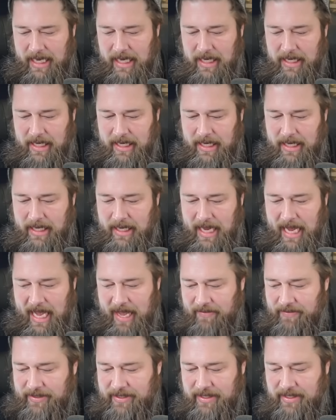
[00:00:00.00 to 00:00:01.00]

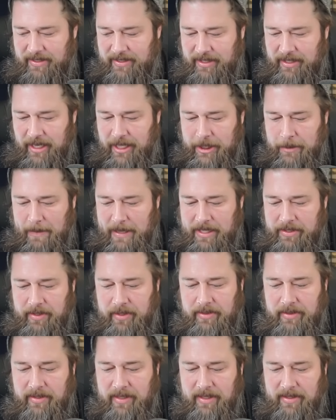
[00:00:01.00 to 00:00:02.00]
Avacyn's Judgment.
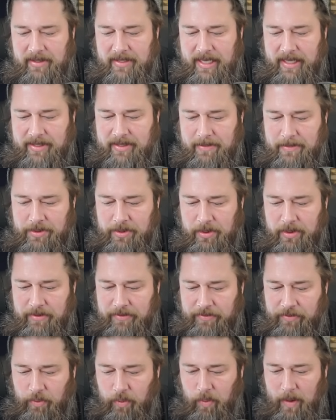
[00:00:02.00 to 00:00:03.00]
So this looks like some sort
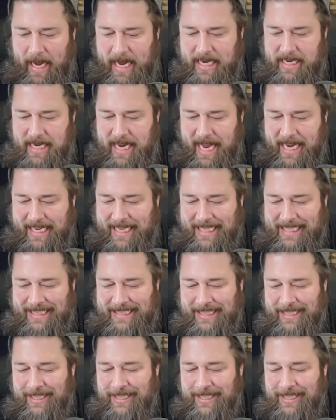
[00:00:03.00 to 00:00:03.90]
of red deck.